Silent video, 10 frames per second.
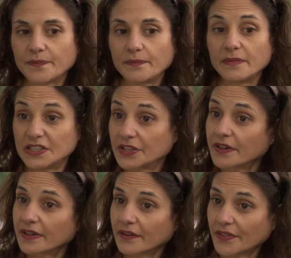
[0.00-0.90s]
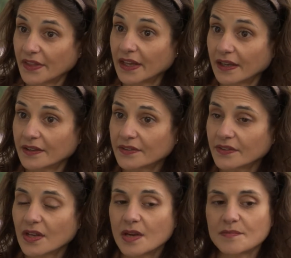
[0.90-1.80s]
material
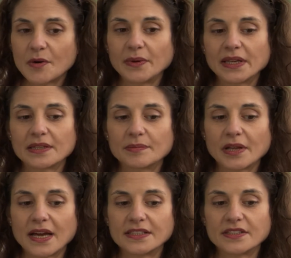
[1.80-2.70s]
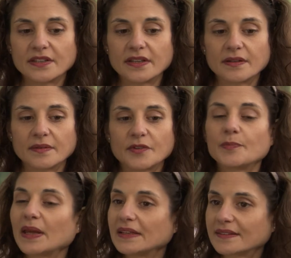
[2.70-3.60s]
things, but we can apply to the
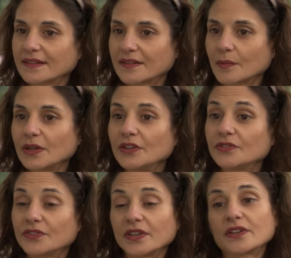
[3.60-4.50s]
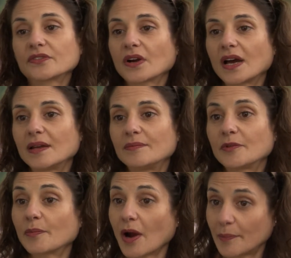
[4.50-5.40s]
spaces that we use to describe
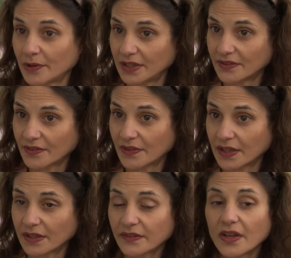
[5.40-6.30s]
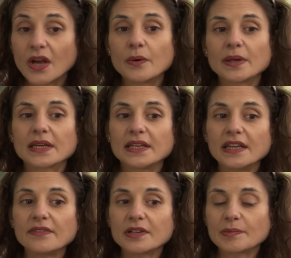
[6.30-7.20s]
the properties of things. We can
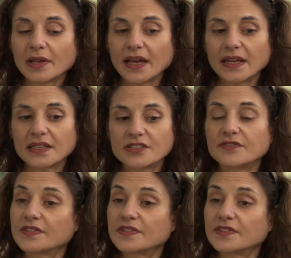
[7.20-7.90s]
even apply it to